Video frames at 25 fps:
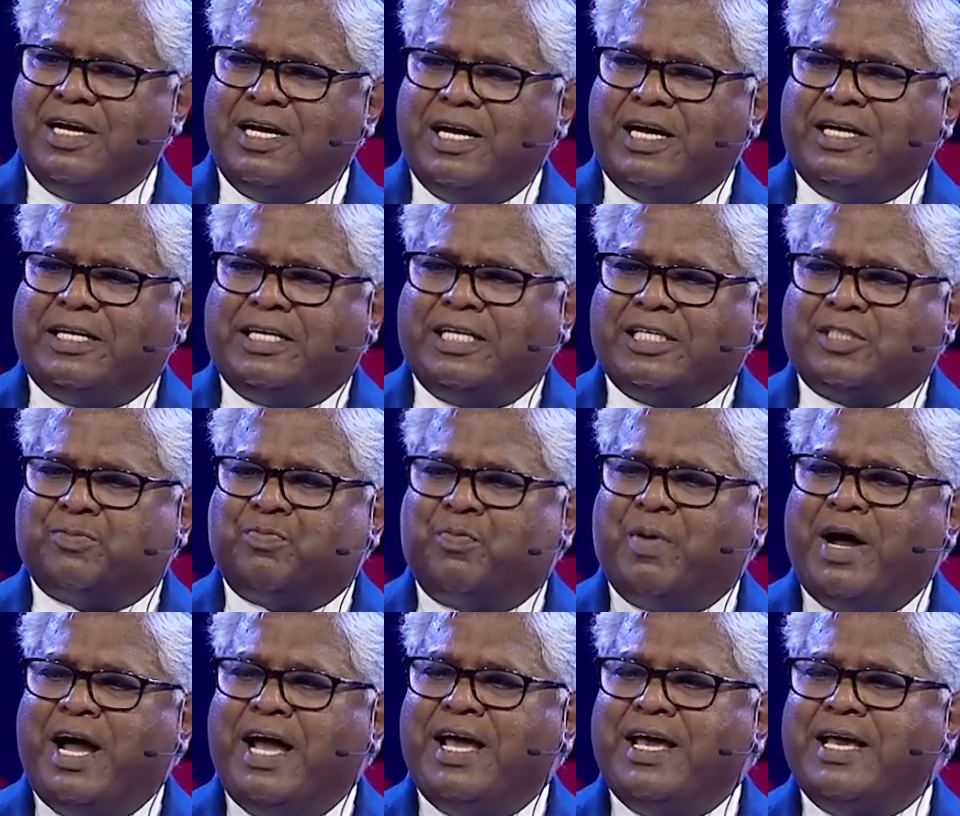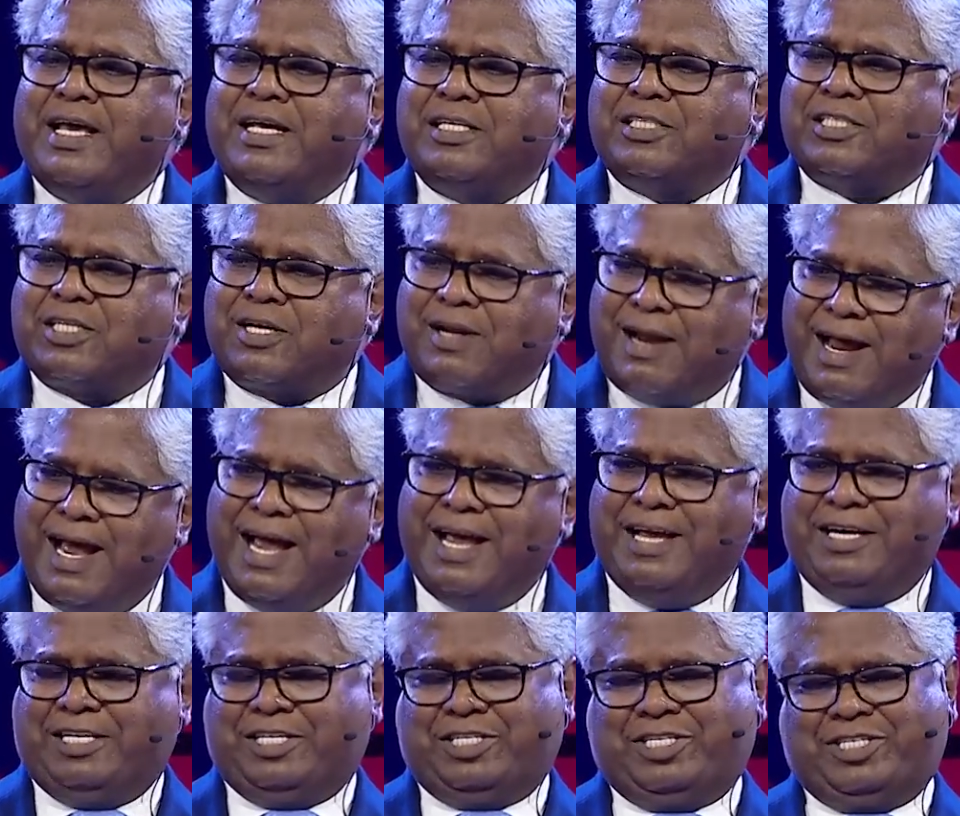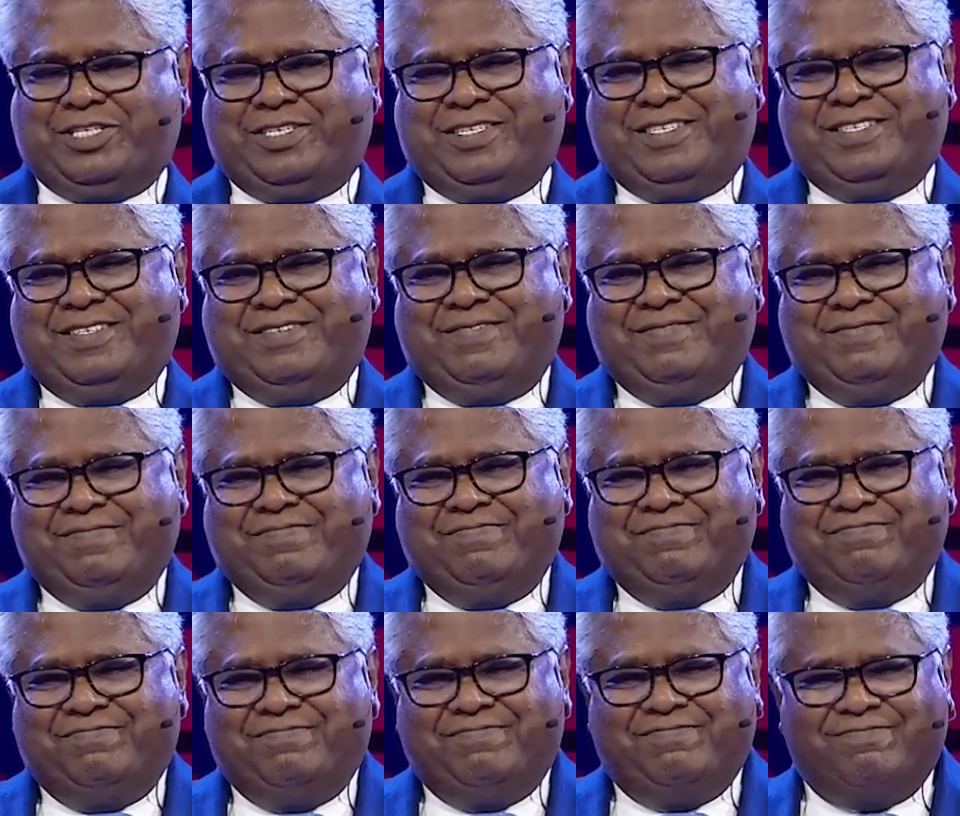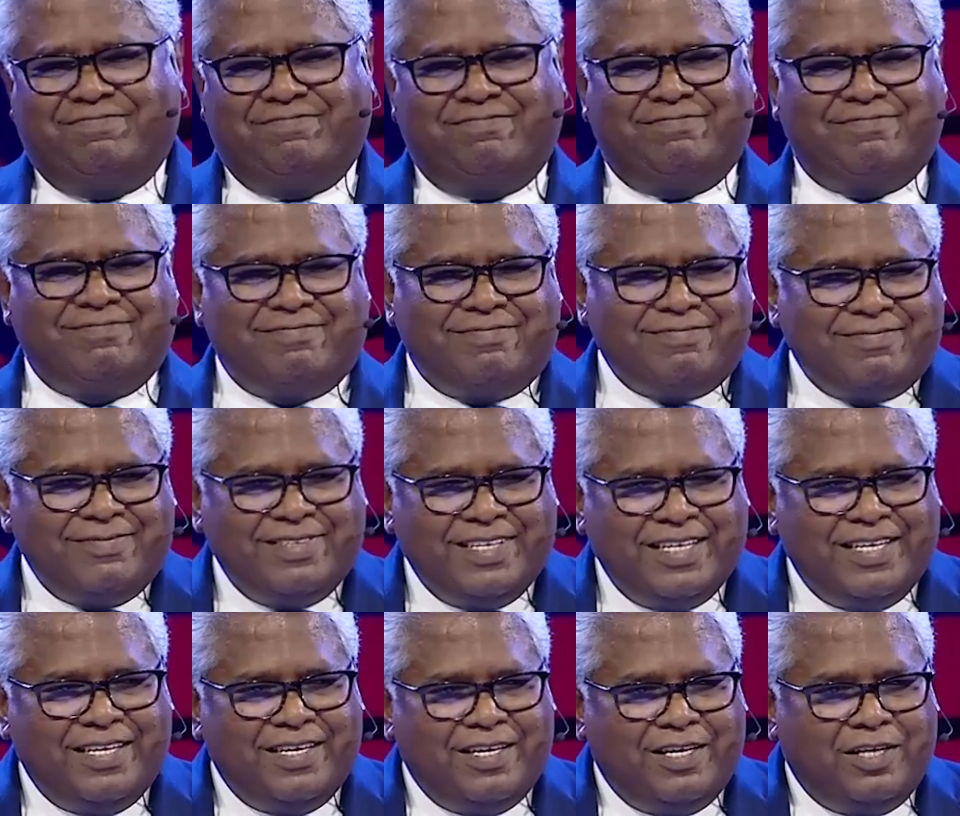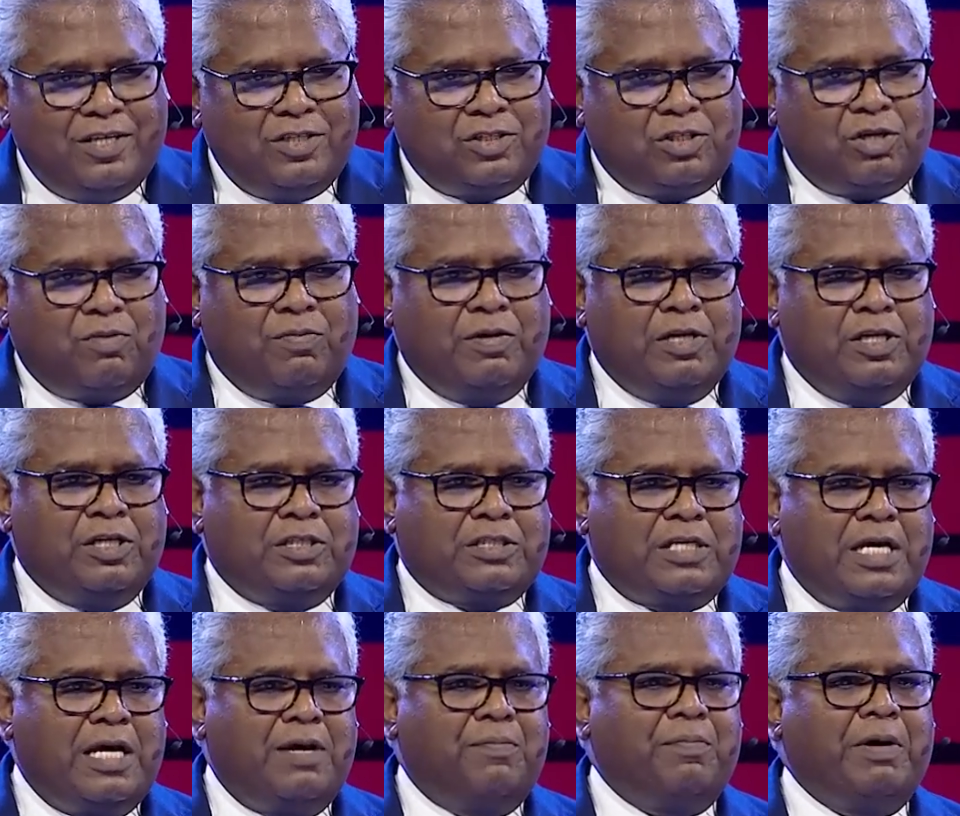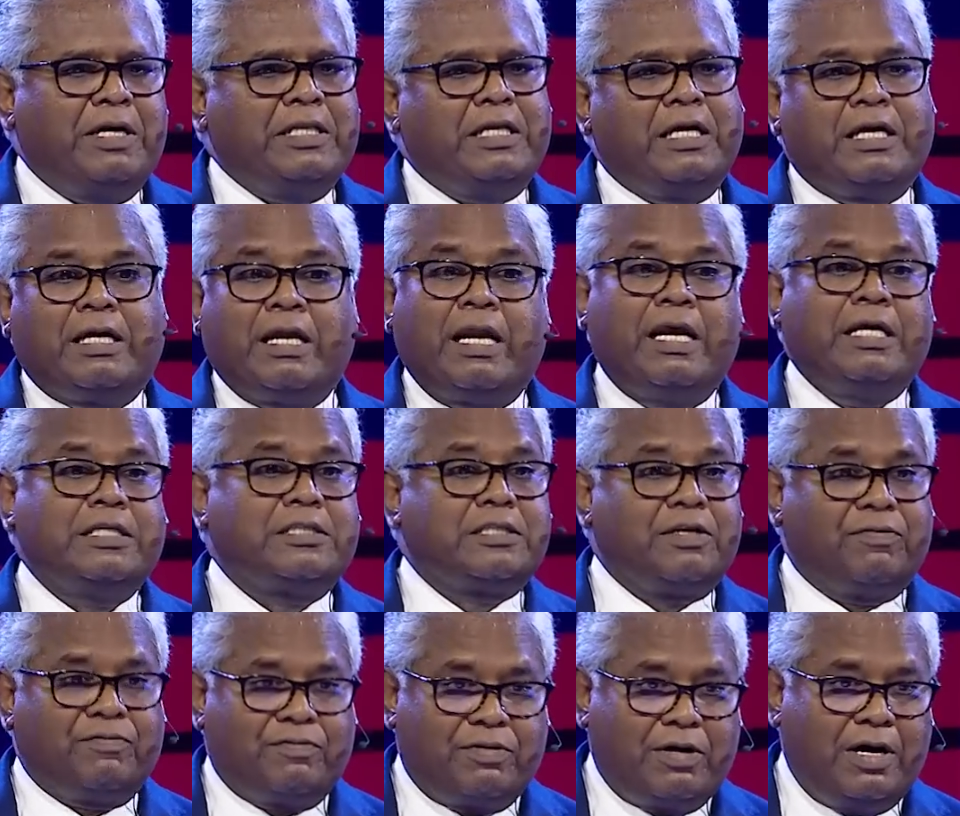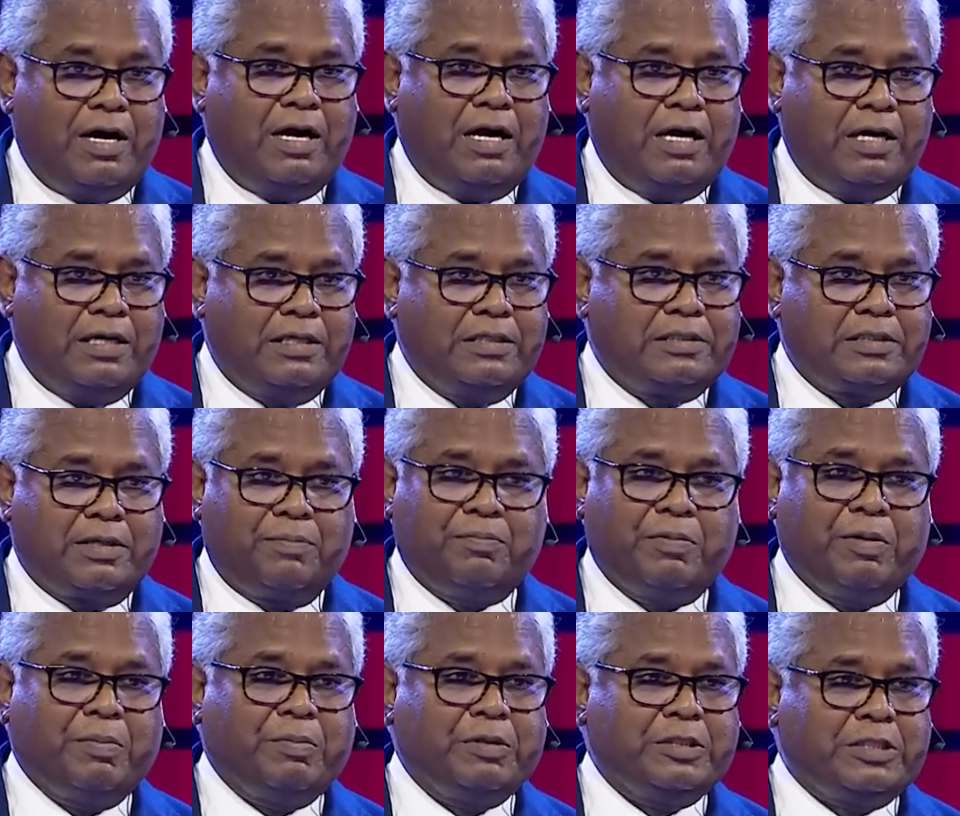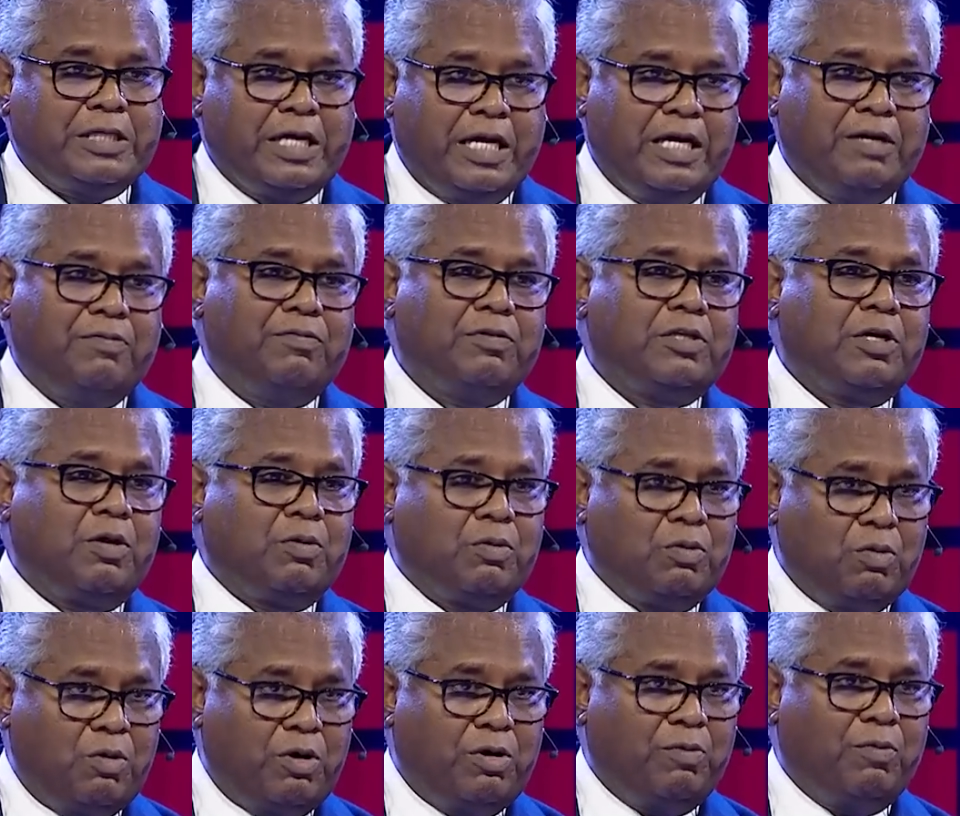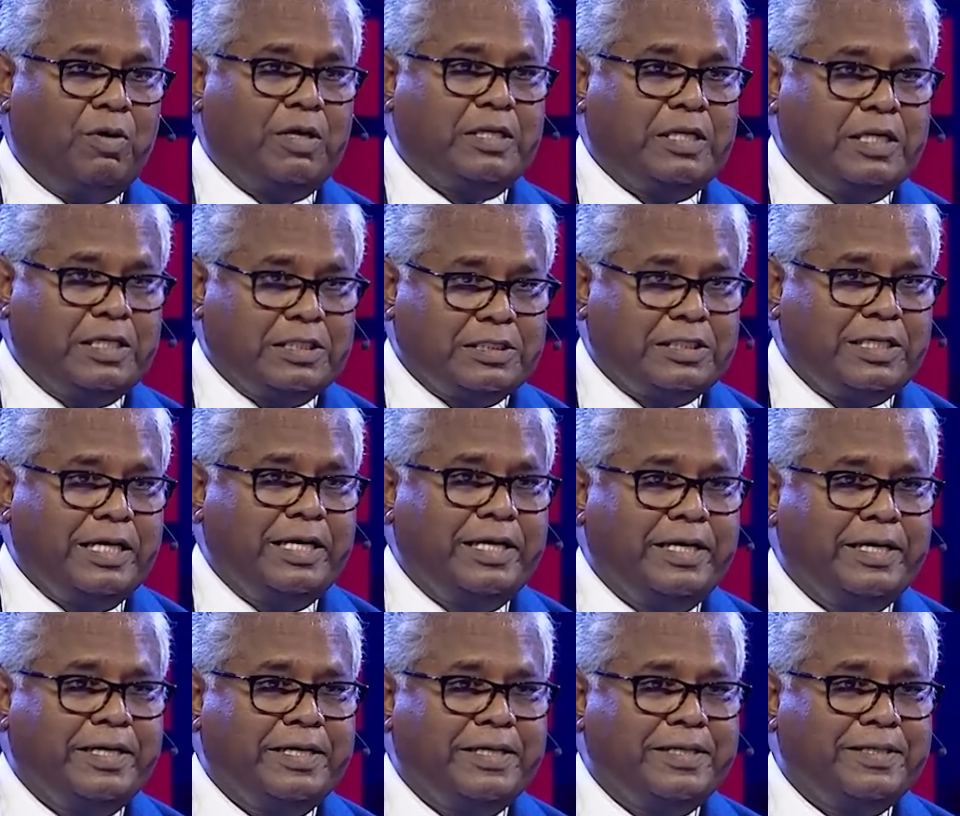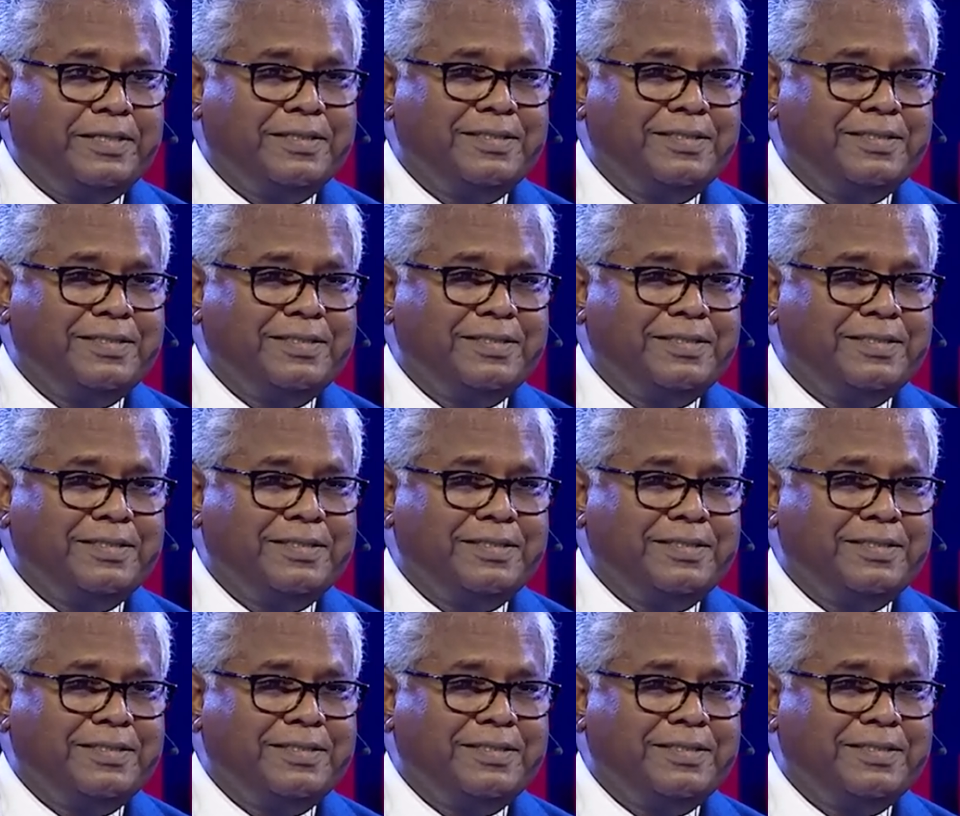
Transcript: It is by His grace. Amen. So when you say by the grace of God, some people say it without knowing what they're saying.